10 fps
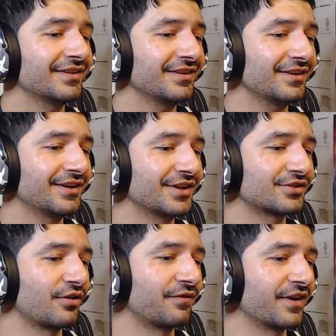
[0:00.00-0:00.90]
Let's
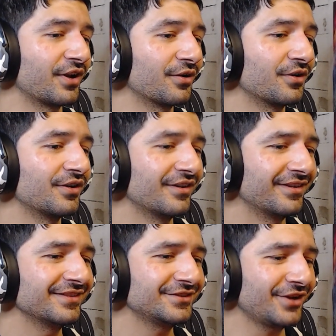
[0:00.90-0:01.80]
go, Filo.
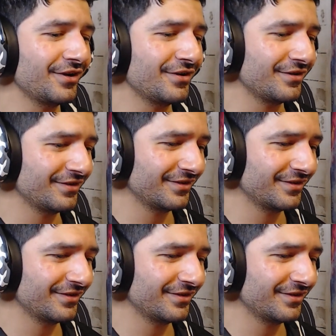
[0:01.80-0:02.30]
Shoo!